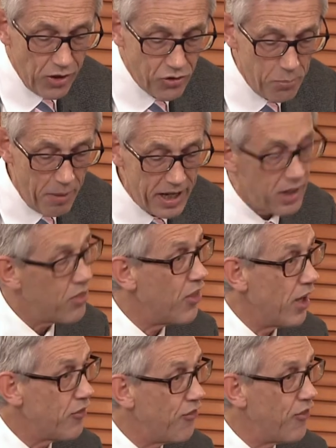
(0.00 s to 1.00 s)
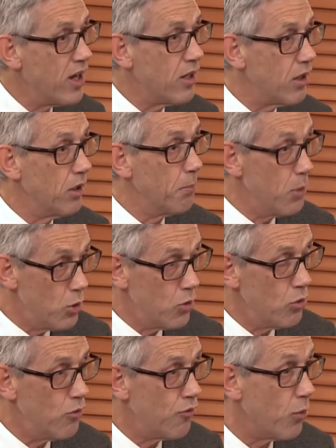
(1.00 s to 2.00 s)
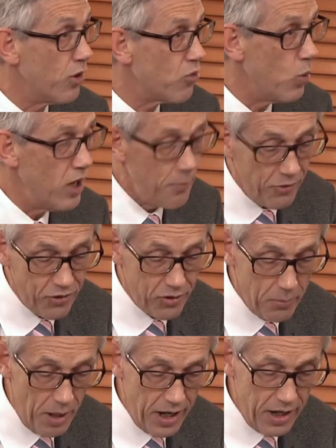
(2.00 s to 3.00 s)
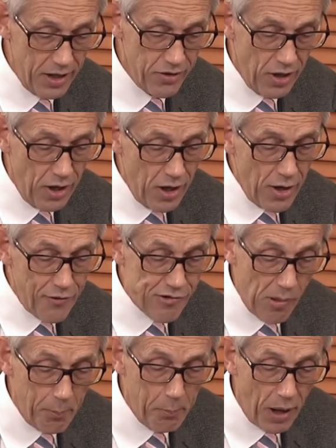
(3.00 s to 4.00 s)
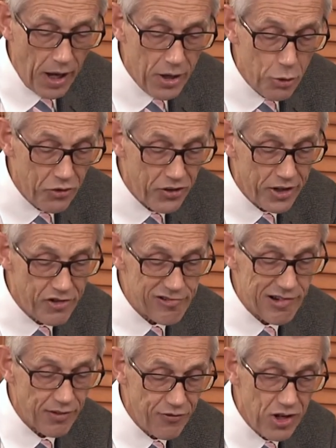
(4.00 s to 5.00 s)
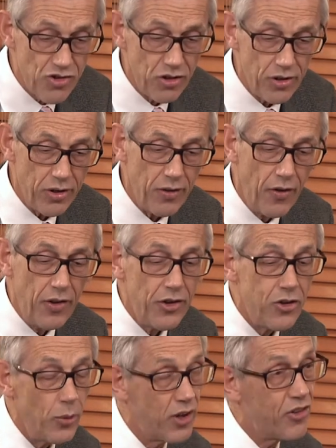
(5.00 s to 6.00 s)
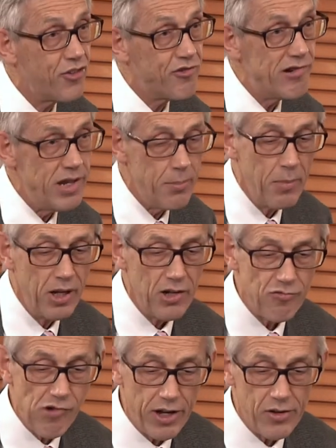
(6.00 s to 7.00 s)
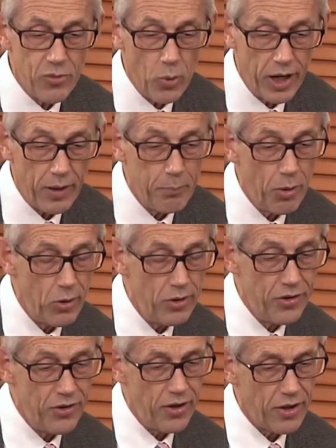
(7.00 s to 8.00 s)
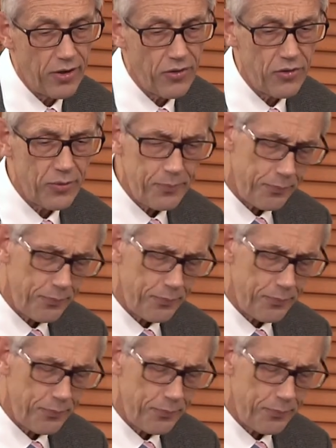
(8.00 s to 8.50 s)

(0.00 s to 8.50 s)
to make that fatal move which Williamson made from biocentric vision to extreme right wing politics.